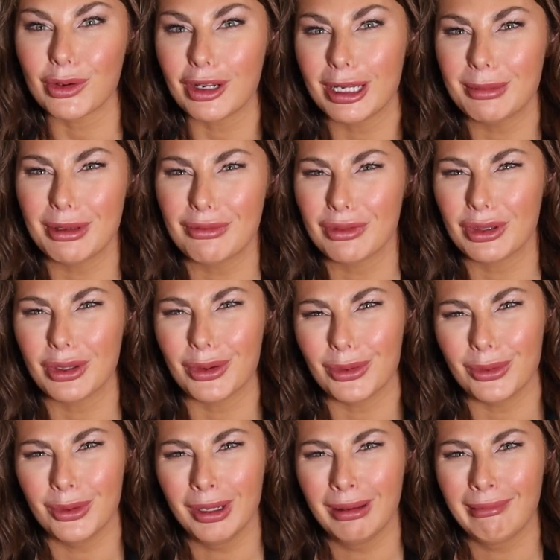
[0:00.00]
cream, even
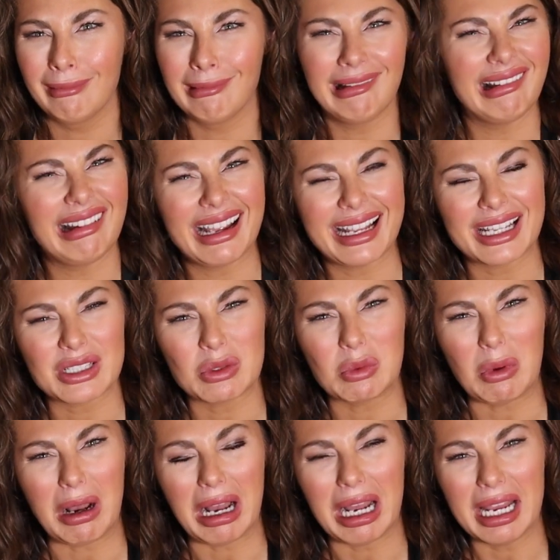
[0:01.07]
though, I guess
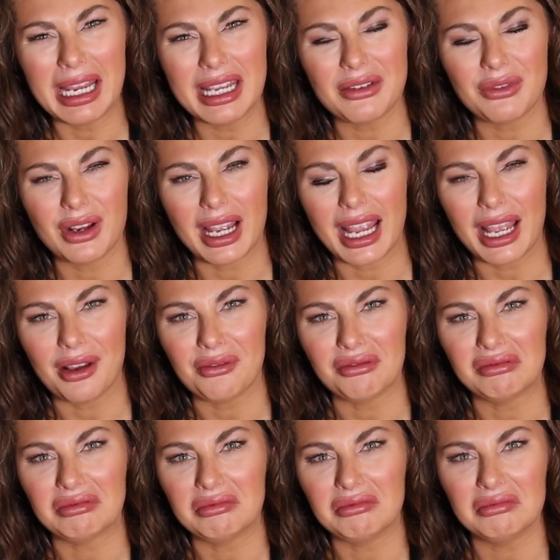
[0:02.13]
why? If I have
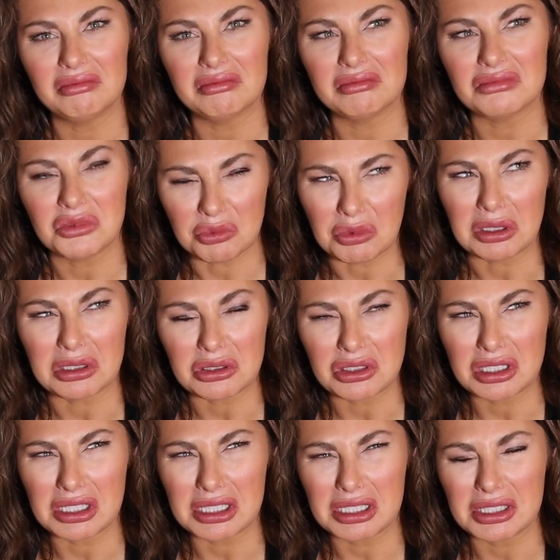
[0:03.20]
real
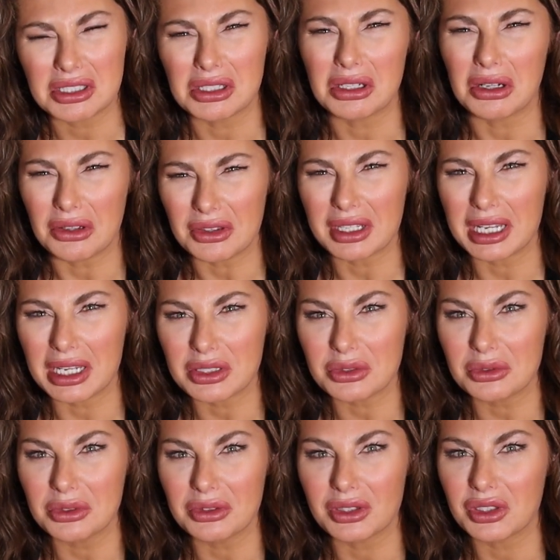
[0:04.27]
cheese on the
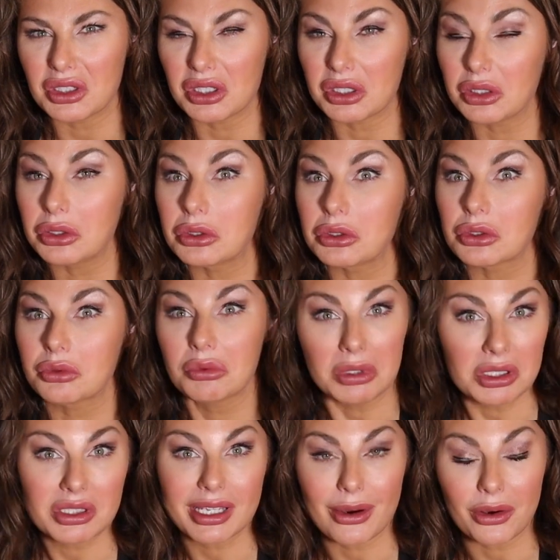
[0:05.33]
casserole, then you could use
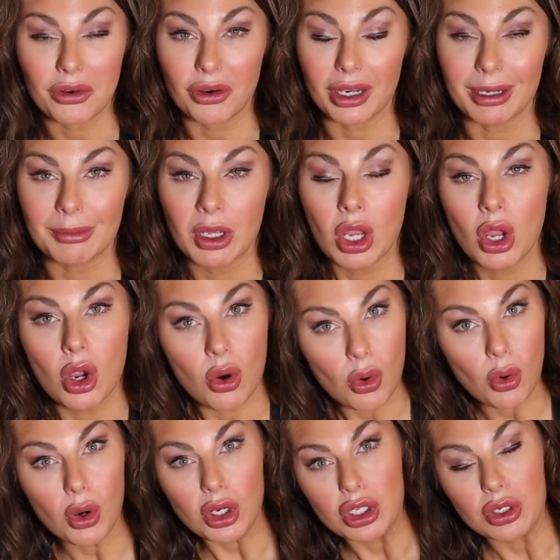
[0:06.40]
real sour cream.
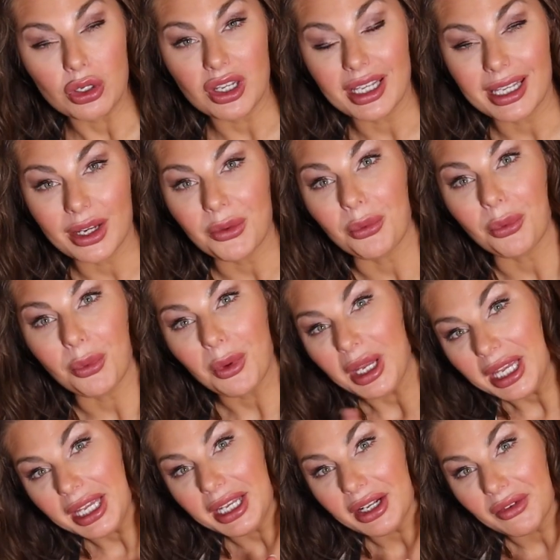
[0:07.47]
Or you could get
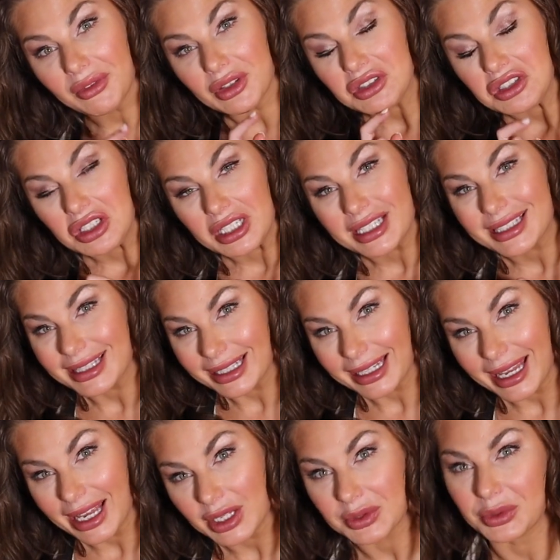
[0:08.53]
rid of the cheese in the
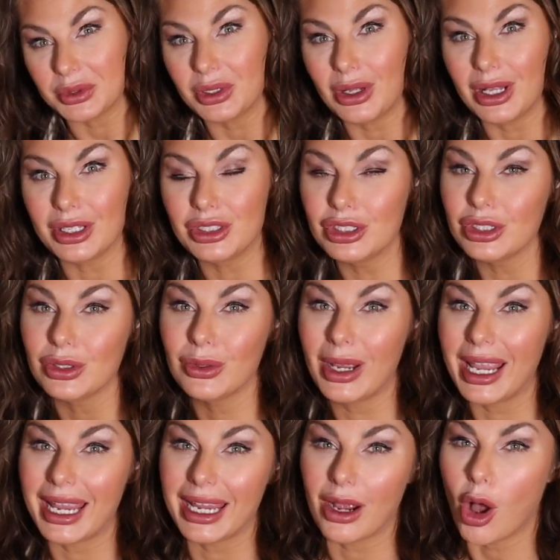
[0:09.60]
casserole and do
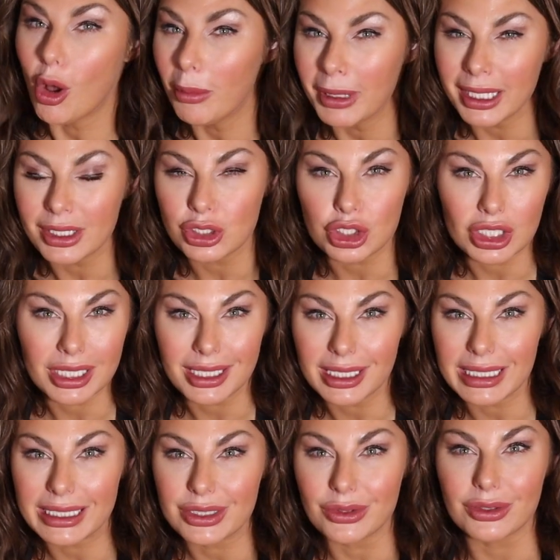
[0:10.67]
a almond
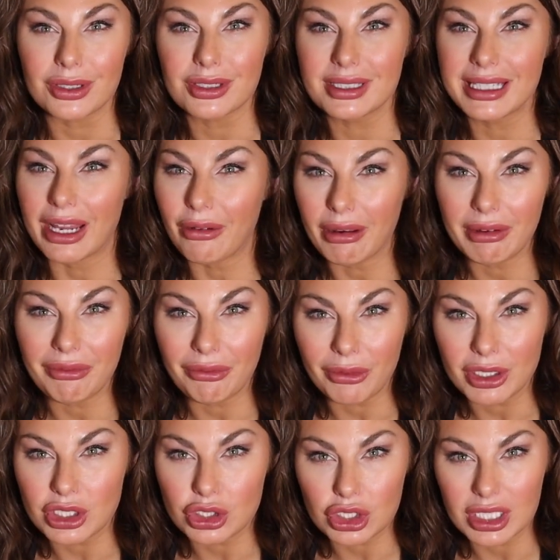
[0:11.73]
cheese or a
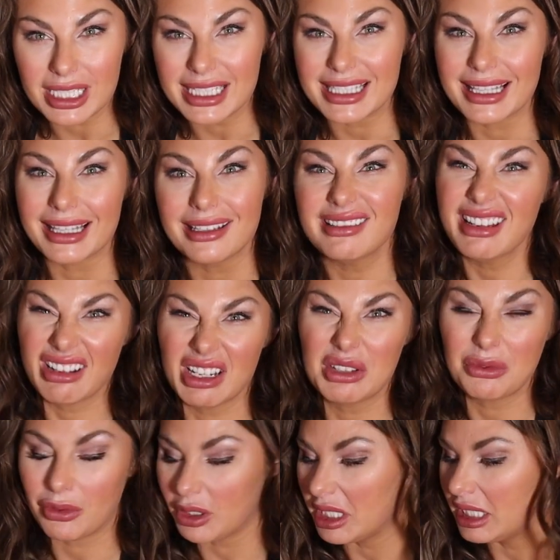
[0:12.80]
dairy-free cheese and then
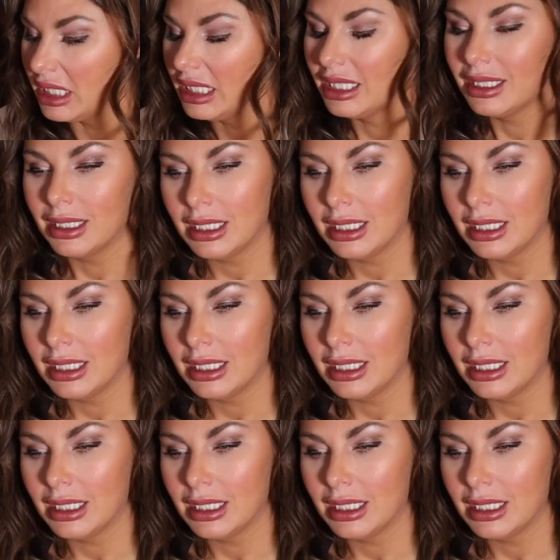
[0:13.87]
dairy-free.